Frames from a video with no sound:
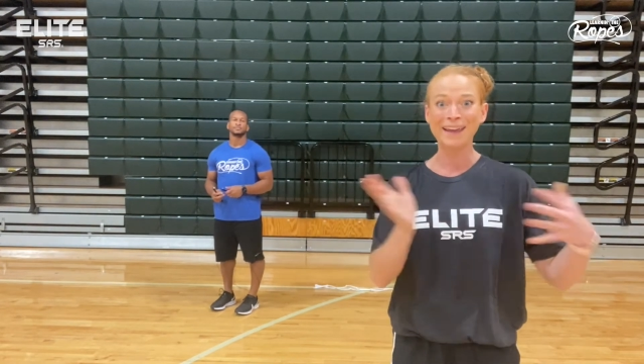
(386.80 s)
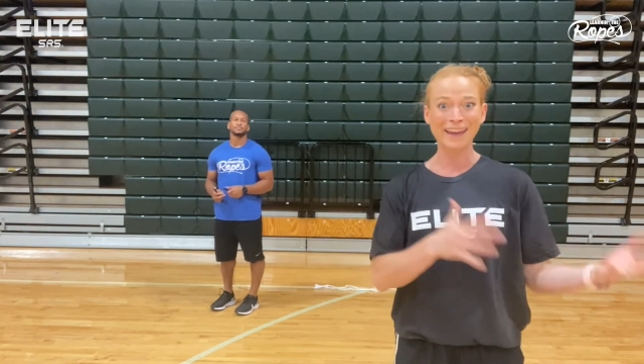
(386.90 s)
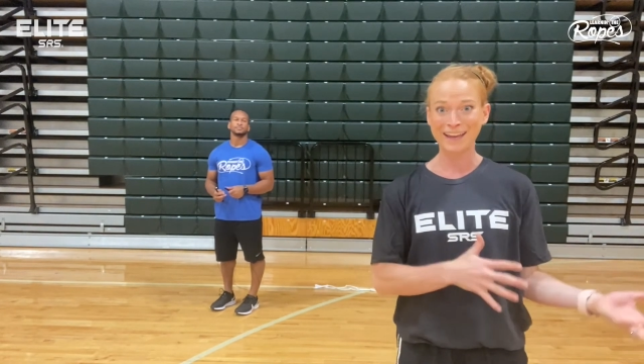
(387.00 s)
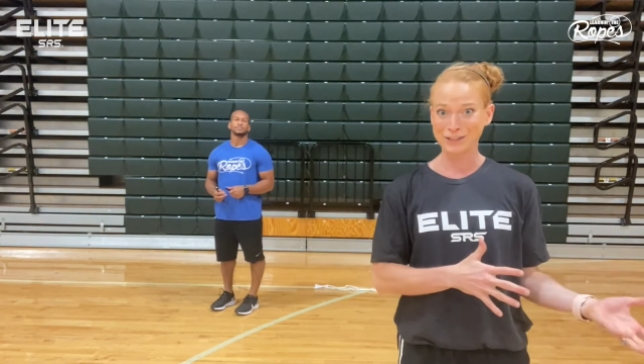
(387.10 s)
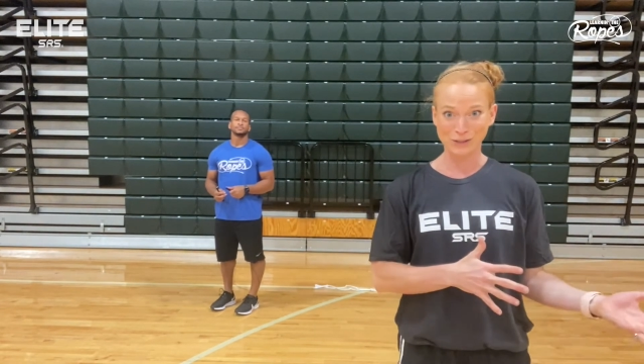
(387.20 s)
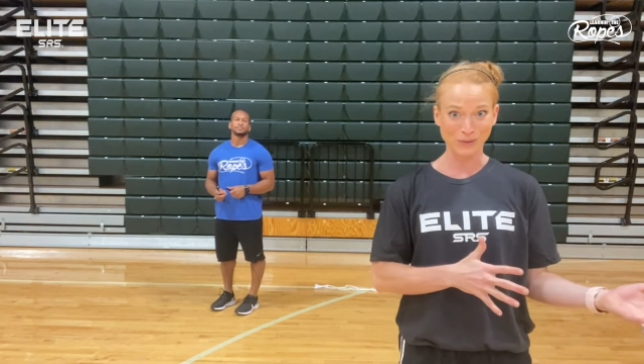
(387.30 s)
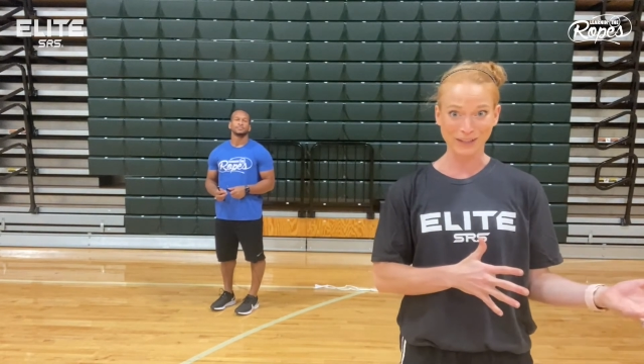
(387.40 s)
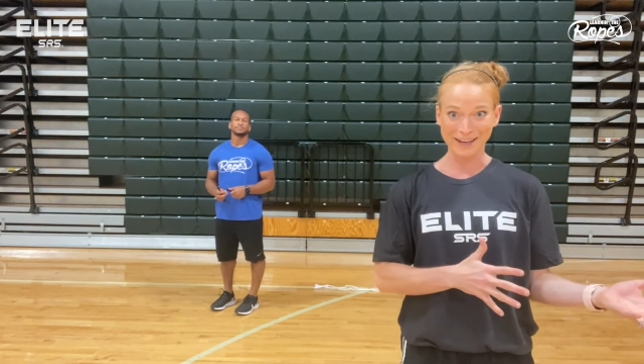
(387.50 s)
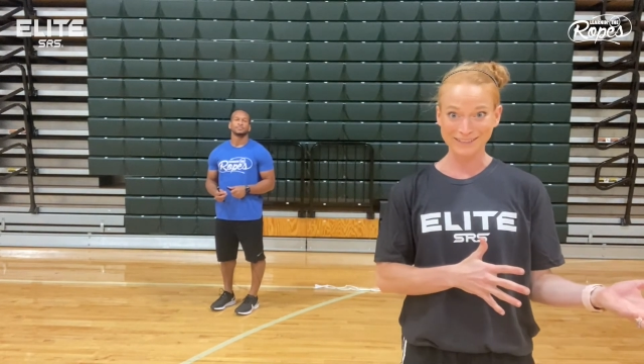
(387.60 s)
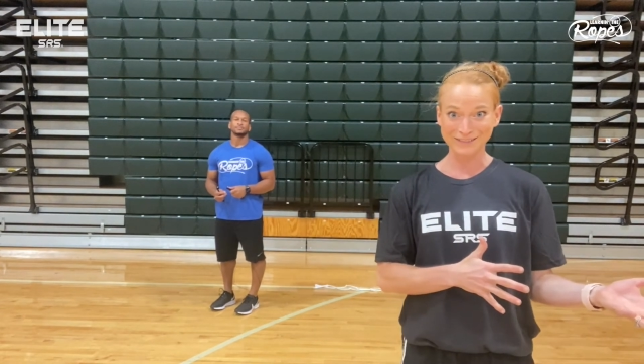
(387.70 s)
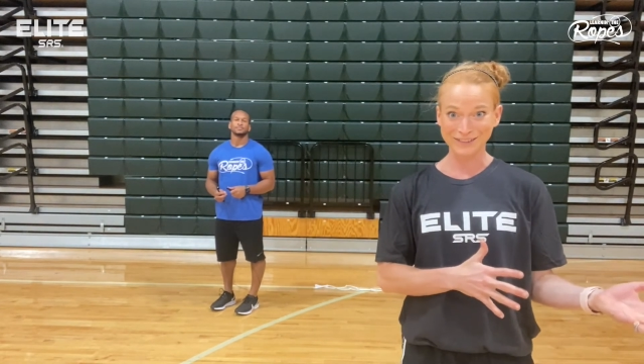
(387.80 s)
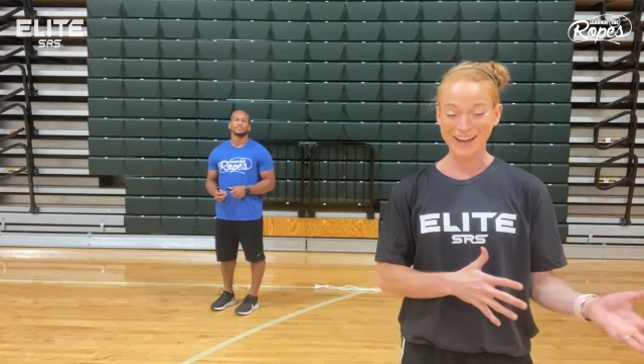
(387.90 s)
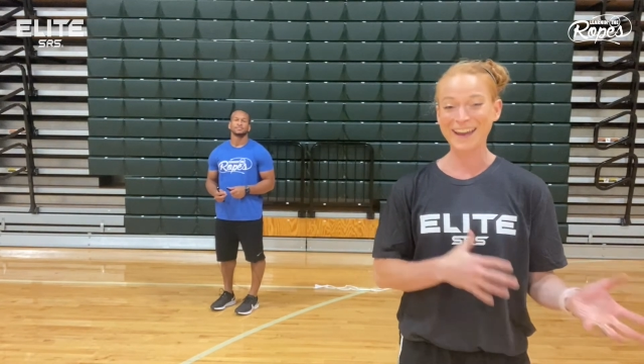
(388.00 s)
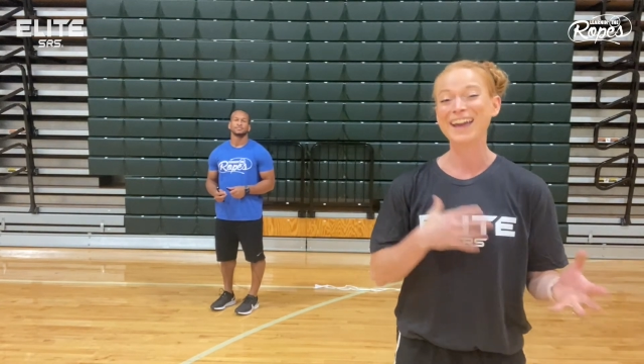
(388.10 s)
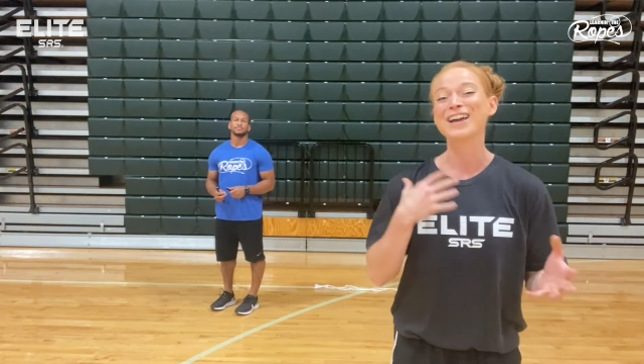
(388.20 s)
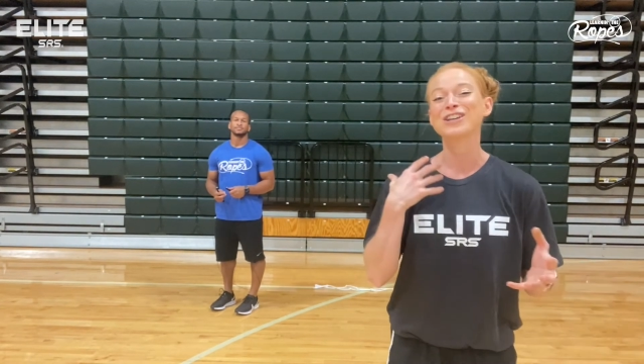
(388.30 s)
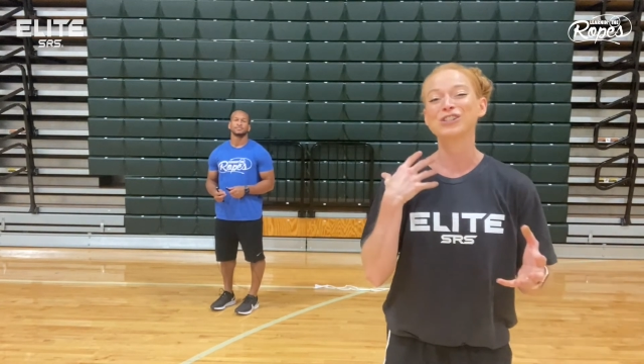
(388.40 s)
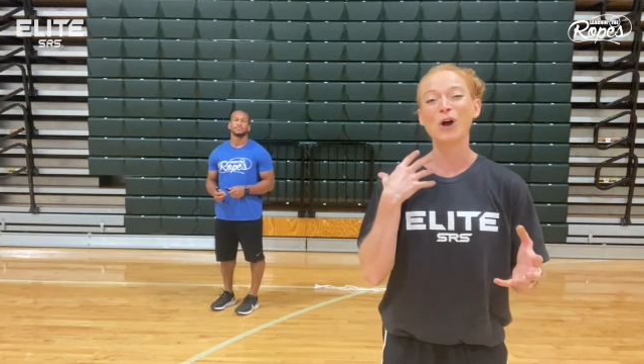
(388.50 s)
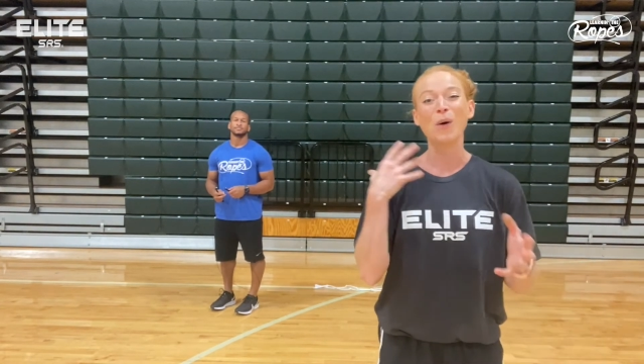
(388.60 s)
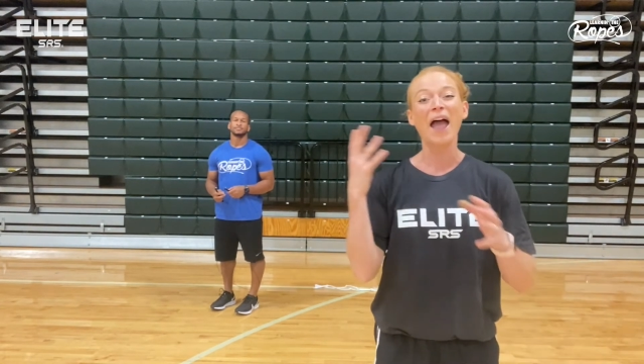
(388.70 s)
it's too late, okay?
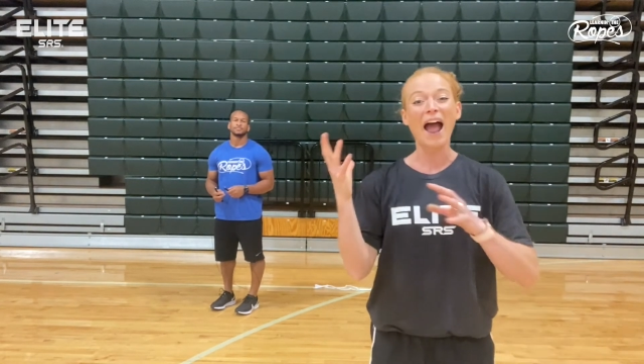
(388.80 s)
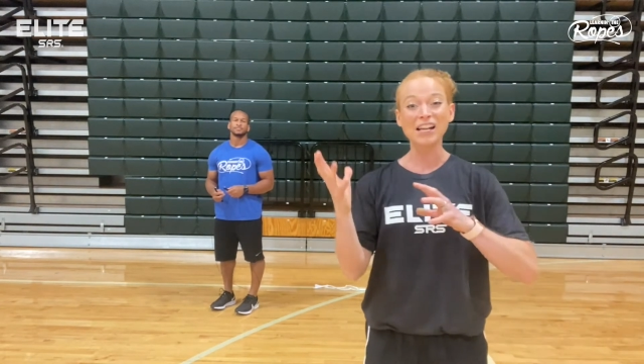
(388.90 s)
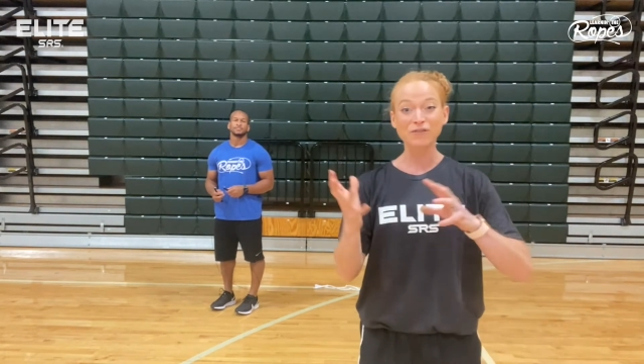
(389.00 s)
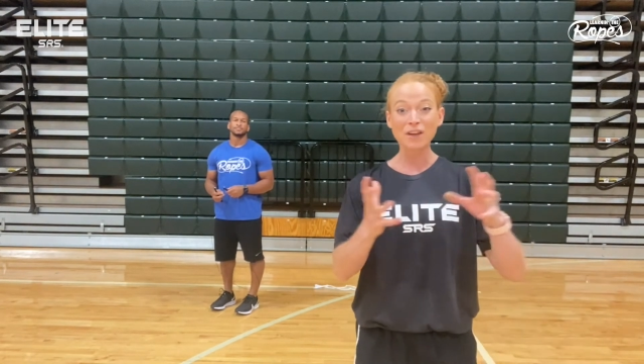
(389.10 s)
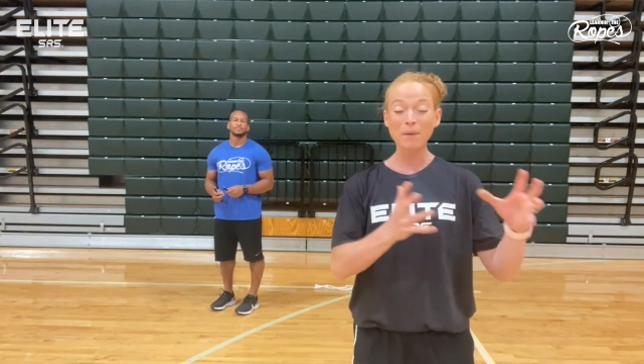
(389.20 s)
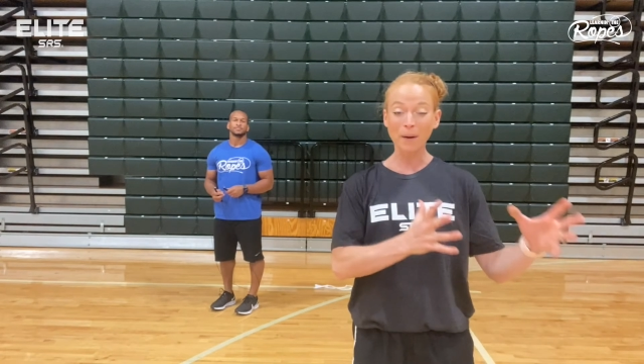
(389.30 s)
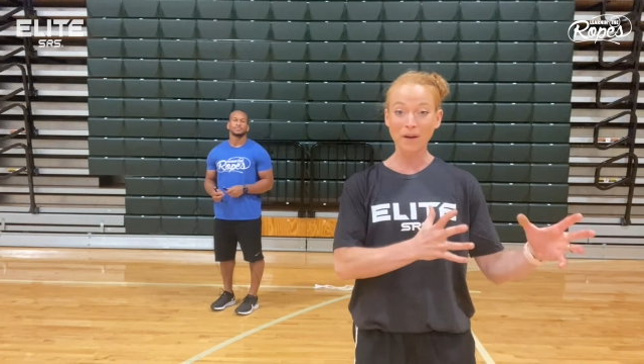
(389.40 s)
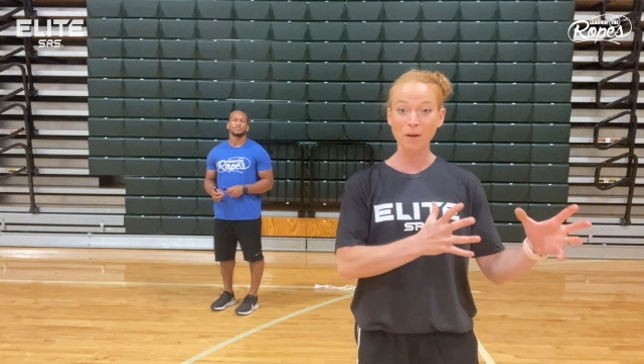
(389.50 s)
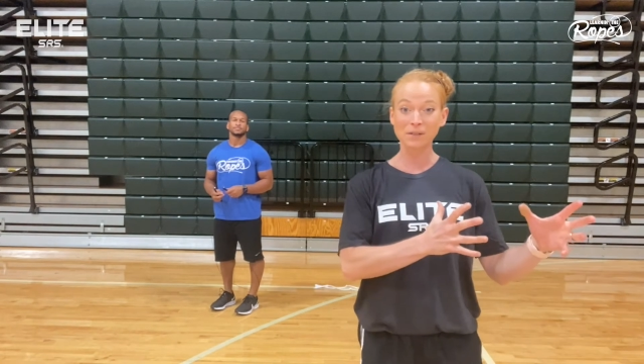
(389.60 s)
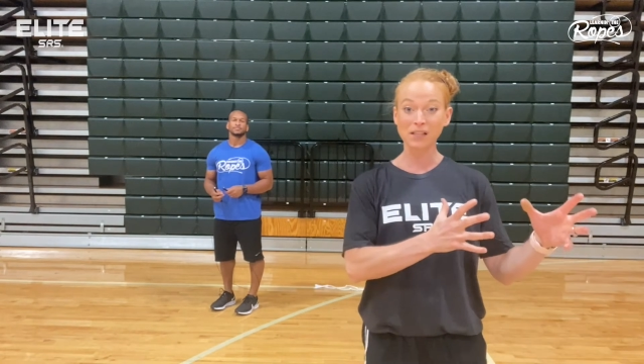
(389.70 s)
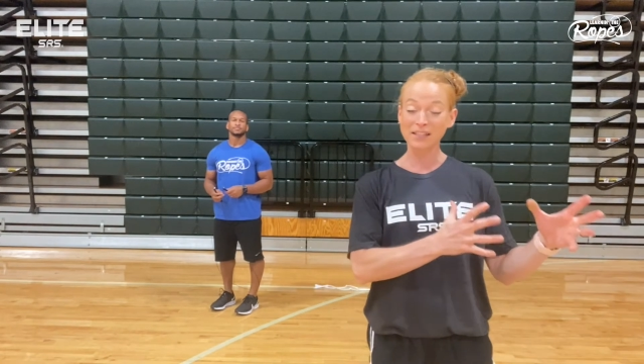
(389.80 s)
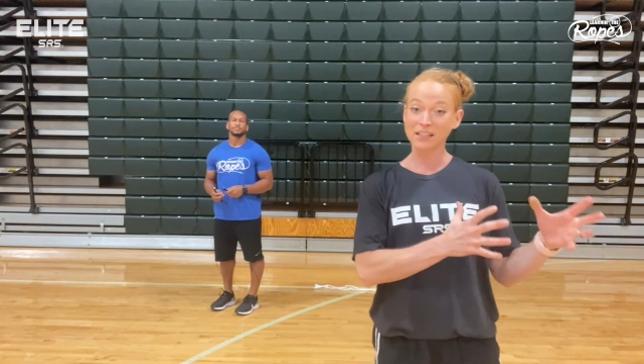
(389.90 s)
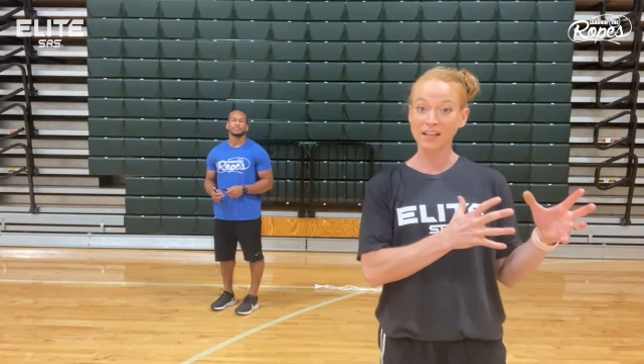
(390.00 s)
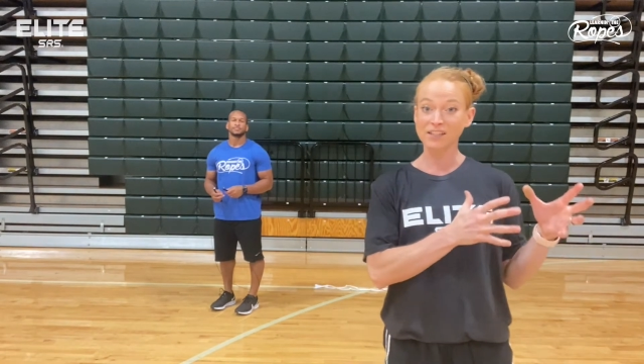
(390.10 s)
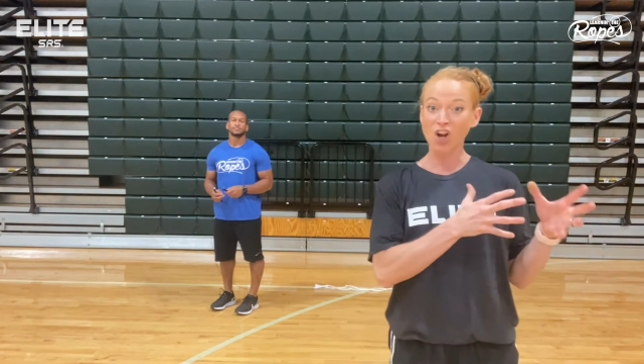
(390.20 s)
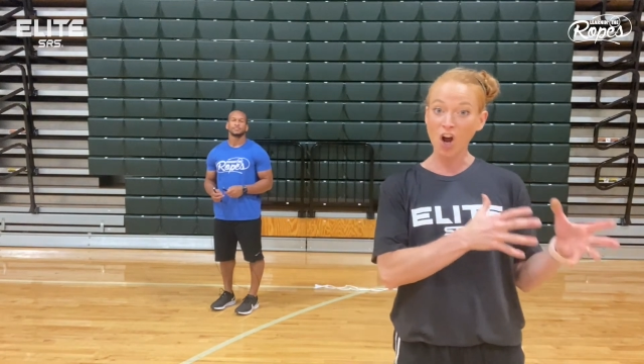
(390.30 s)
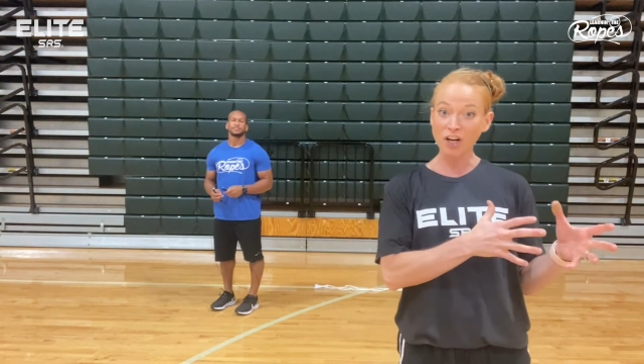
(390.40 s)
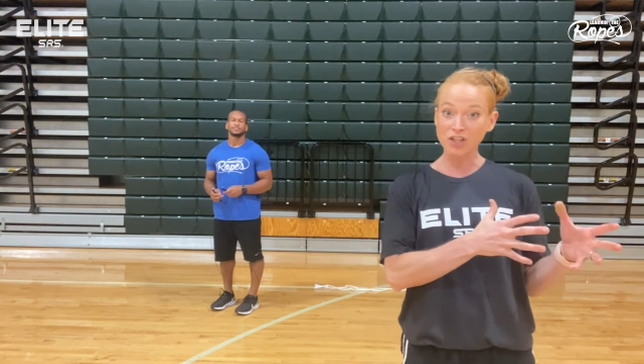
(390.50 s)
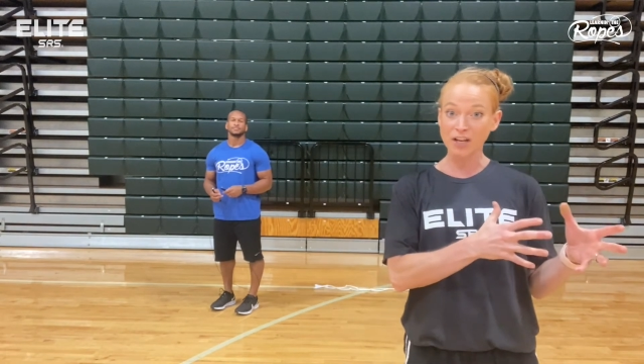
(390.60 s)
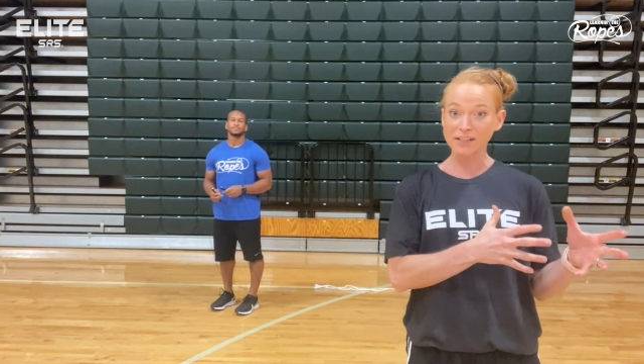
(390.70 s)
So as feedback becomes less and less
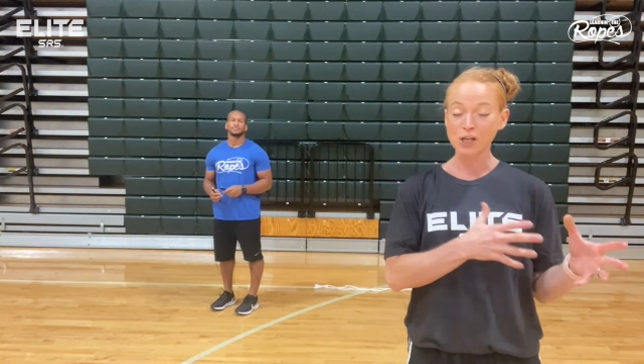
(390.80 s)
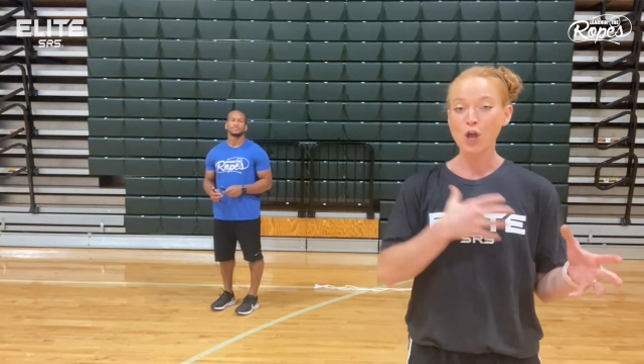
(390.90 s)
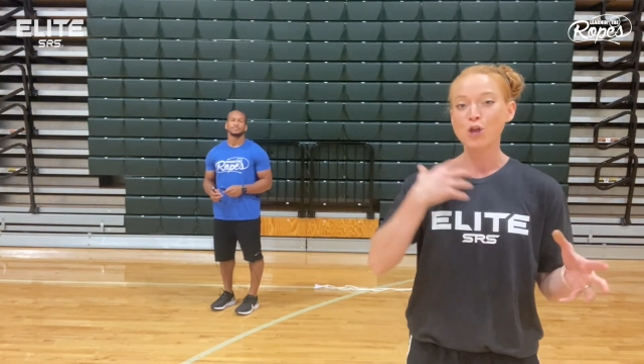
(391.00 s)
conscious,